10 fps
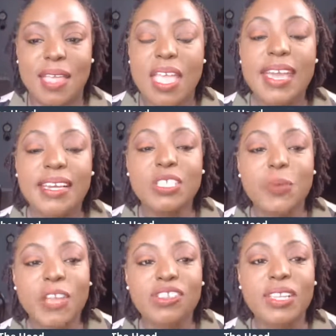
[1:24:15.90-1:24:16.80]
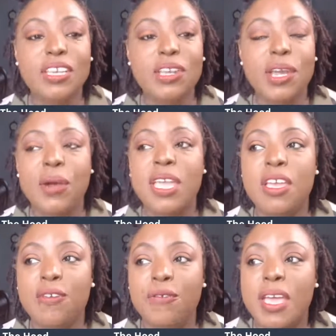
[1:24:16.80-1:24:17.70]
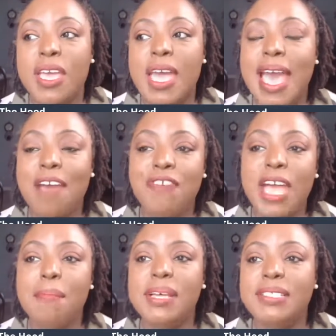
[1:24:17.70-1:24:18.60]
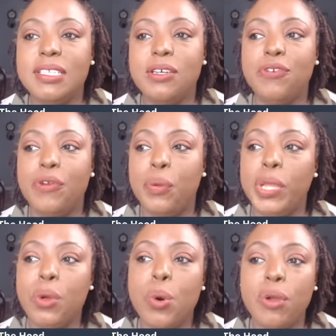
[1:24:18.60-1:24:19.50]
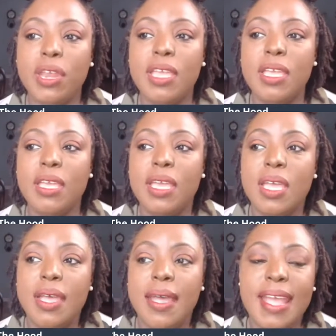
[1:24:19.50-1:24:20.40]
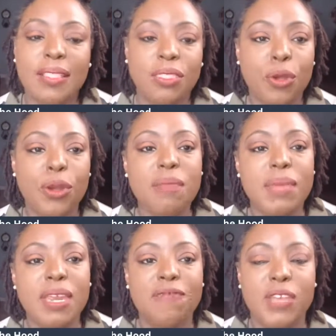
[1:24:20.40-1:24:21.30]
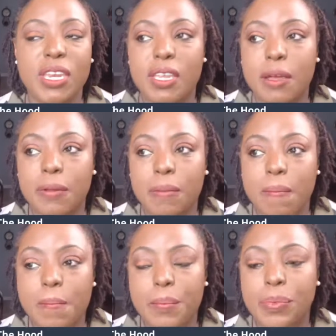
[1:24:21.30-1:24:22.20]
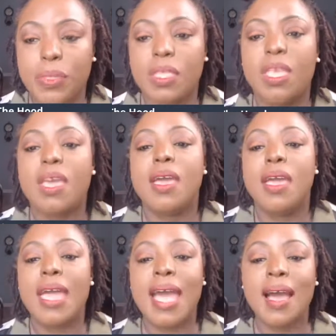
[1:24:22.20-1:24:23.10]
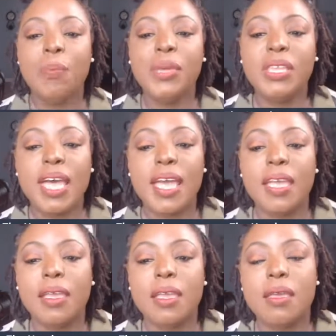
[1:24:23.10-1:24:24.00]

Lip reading: and especially, you know, if I find myself recording a 30-minute video, I'll be like,